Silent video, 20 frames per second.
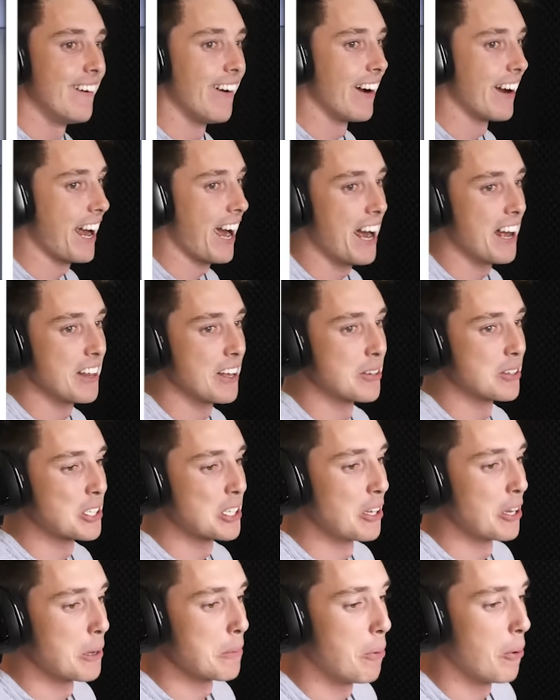Okay, there was a
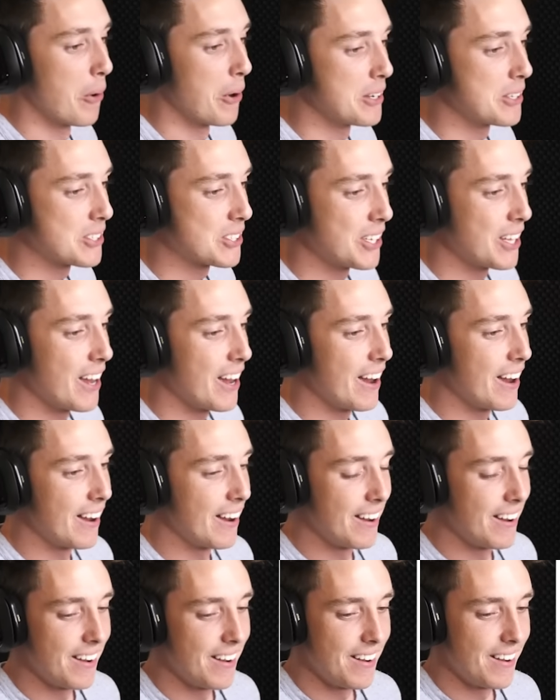lot of points there.
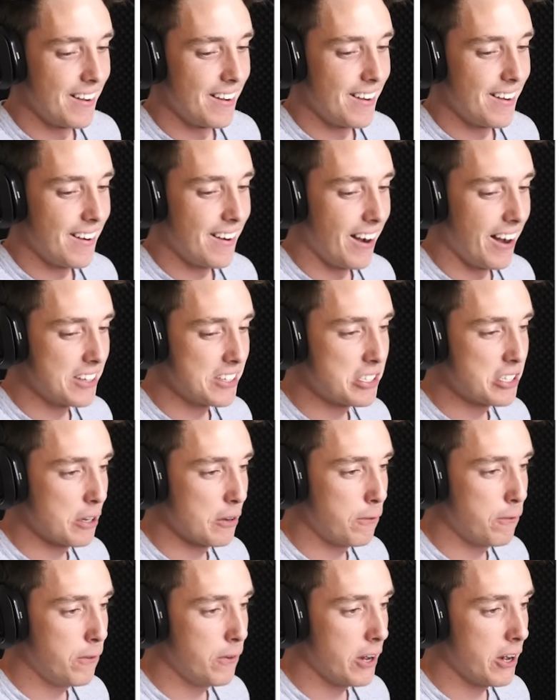I just got
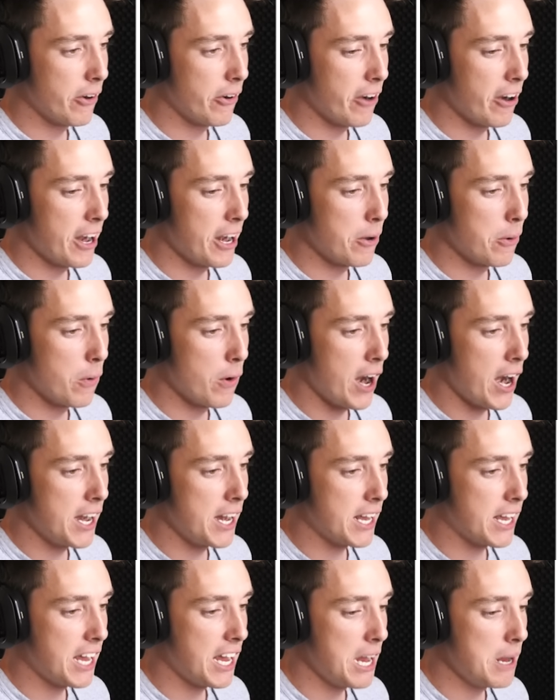to figure out a way
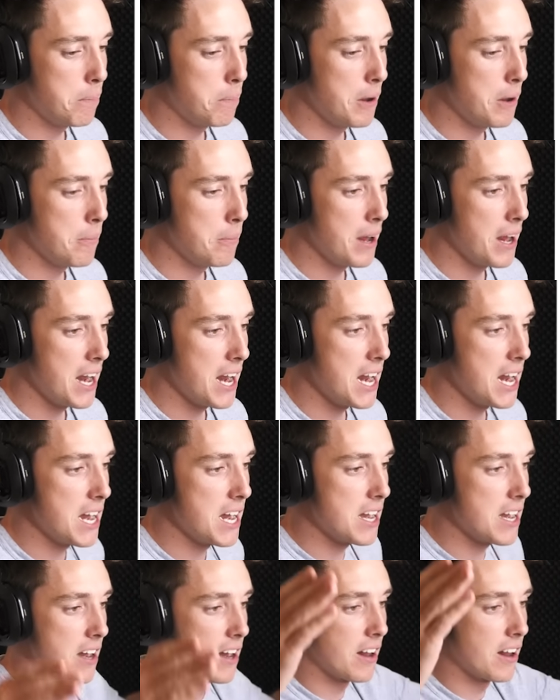to keep him
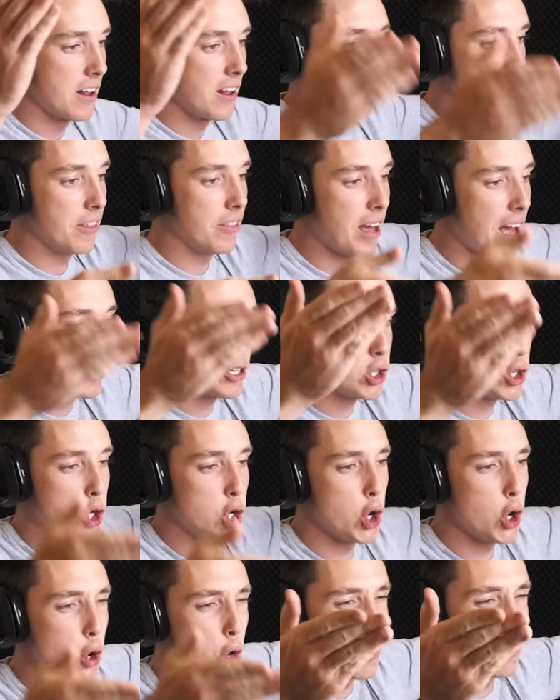in that
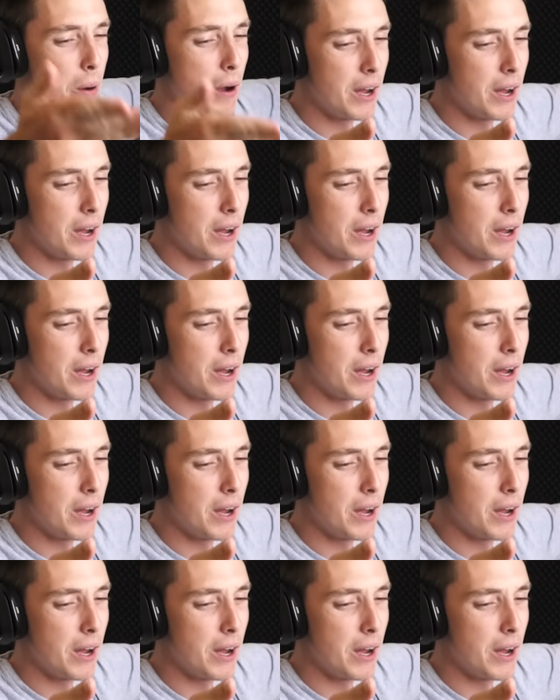tube.